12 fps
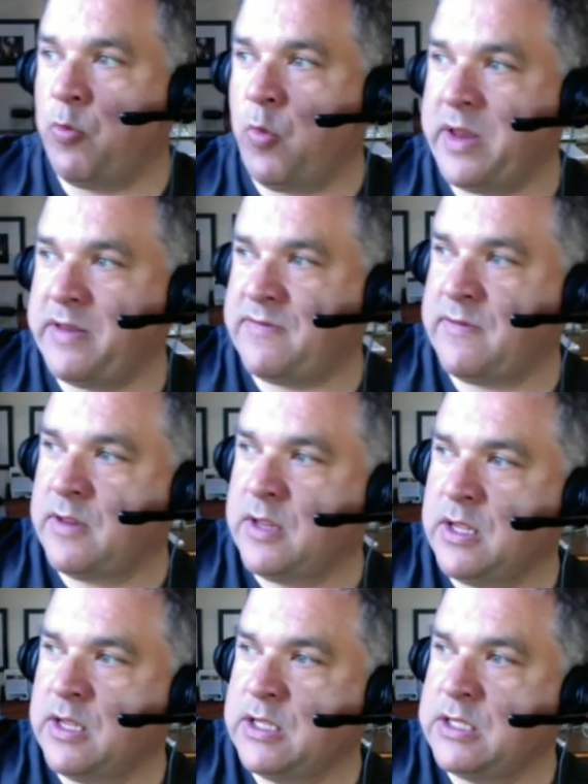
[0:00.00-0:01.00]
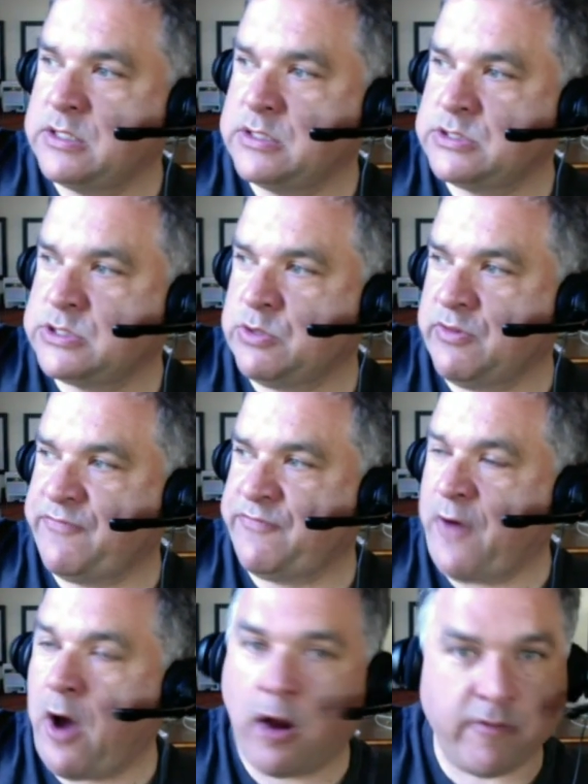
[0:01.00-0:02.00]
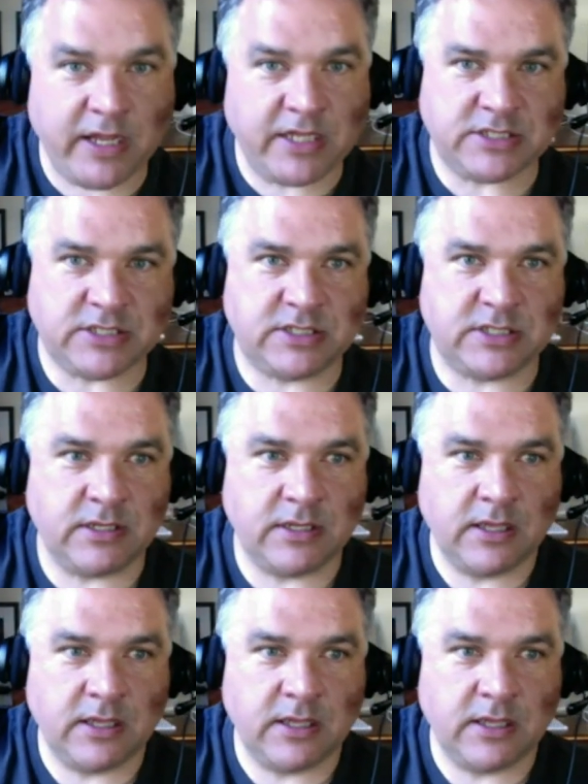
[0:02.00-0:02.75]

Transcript: went to the Far East